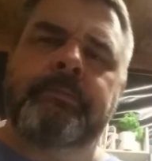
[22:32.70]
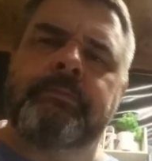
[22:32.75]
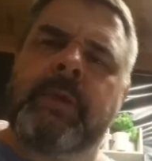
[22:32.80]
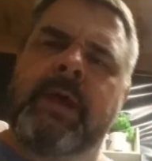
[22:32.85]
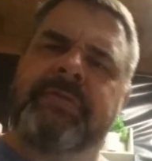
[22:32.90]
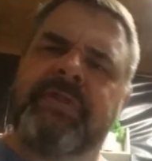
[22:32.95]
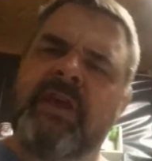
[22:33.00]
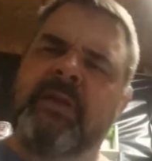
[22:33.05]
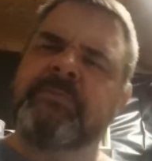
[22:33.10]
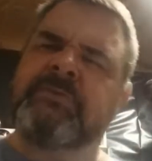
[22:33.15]

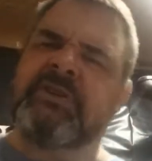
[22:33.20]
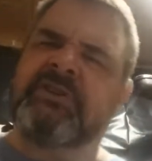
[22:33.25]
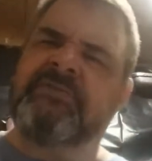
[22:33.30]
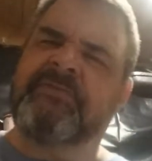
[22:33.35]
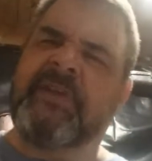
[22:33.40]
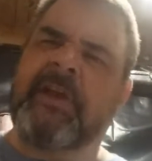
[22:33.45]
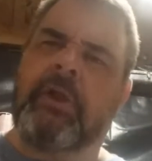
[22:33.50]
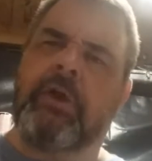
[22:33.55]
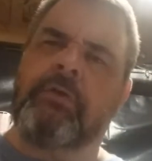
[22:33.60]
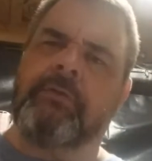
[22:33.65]
My thumb
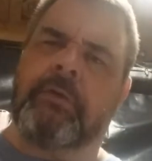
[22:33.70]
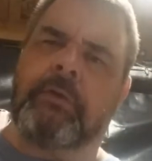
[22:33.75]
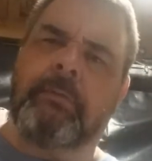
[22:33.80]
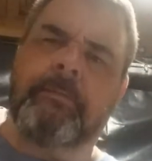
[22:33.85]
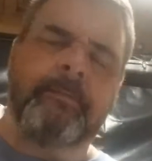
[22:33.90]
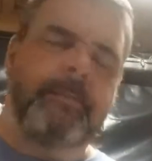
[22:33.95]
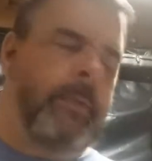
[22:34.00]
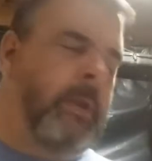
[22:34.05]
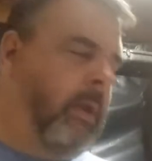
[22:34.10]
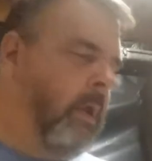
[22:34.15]
just fell over.
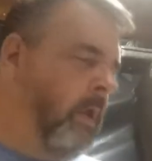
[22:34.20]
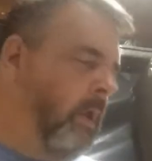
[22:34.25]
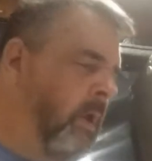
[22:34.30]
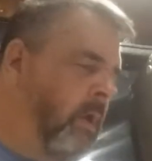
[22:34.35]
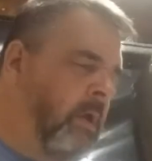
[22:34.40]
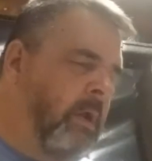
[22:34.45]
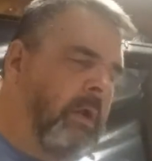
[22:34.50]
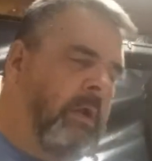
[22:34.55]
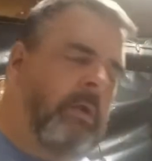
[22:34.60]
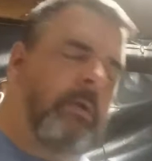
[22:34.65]

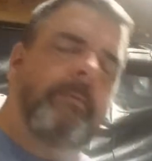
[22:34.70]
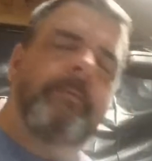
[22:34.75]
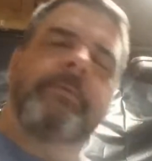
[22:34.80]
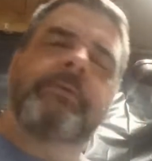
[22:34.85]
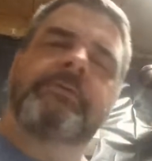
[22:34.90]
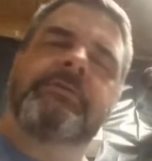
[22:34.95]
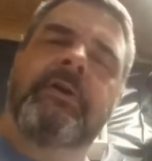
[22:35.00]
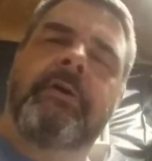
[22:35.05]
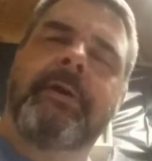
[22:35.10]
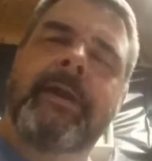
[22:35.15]

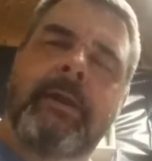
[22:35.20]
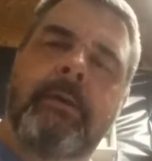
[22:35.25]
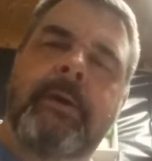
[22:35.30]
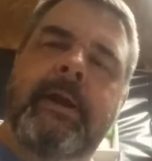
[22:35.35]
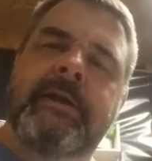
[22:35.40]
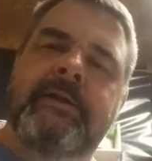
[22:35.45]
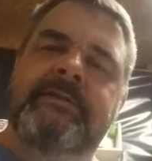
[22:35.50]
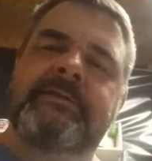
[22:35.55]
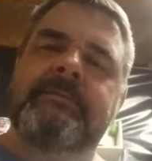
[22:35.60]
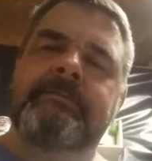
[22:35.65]
So
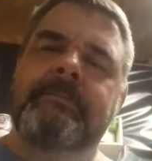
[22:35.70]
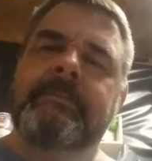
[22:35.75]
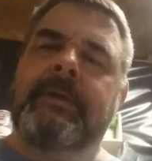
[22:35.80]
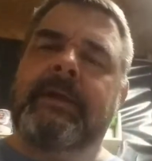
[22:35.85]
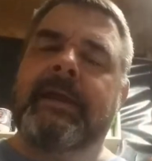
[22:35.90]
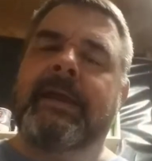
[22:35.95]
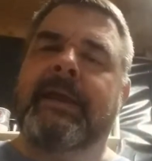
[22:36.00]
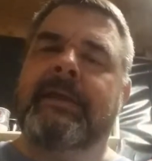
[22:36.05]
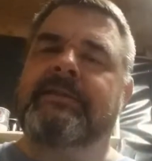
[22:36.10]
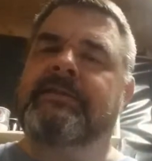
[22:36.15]
anyways,
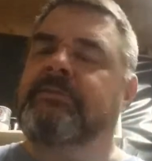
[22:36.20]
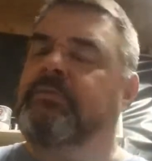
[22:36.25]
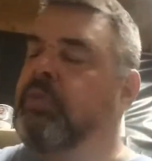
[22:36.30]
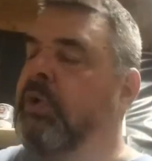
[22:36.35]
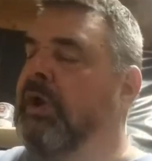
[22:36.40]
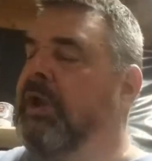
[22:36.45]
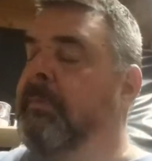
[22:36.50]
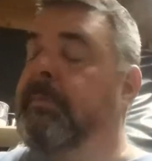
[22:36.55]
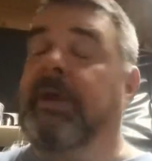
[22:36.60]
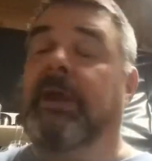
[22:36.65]
it's
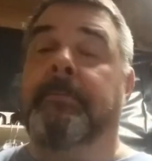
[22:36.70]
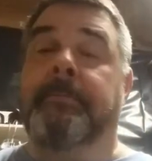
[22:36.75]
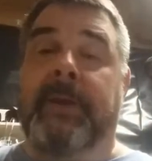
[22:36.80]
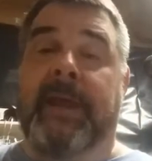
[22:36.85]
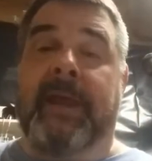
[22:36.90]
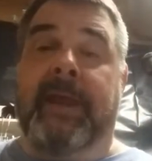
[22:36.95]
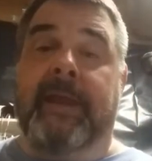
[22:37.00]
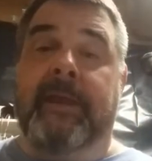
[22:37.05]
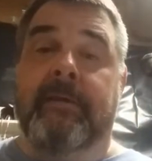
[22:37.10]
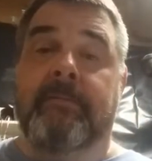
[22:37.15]
really been a
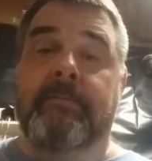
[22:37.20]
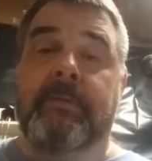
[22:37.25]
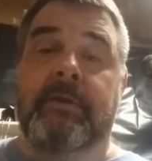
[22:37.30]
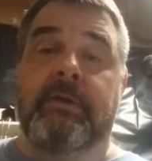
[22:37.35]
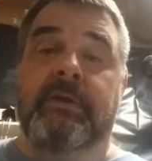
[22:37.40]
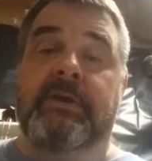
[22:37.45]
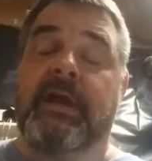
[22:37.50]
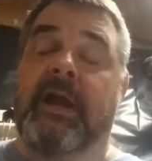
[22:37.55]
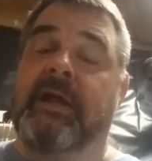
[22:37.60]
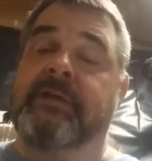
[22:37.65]
pain.
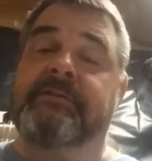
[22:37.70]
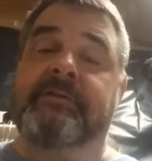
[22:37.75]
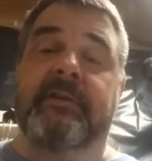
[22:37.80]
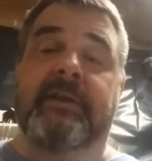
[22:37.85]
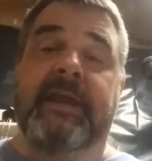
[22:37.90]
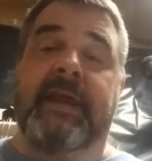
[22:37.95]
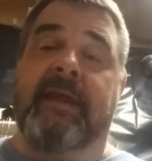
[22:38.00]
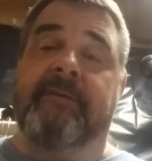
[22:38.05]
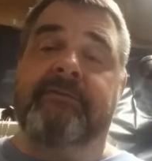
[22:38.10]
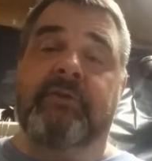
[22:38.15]
You
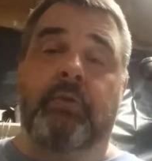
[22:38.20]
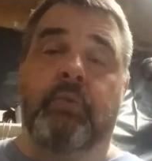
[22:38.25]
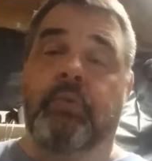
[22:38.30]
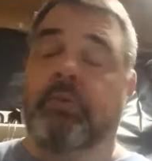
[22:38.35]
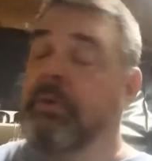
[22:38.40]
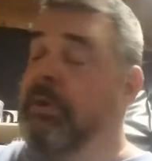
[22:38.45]
constantly have to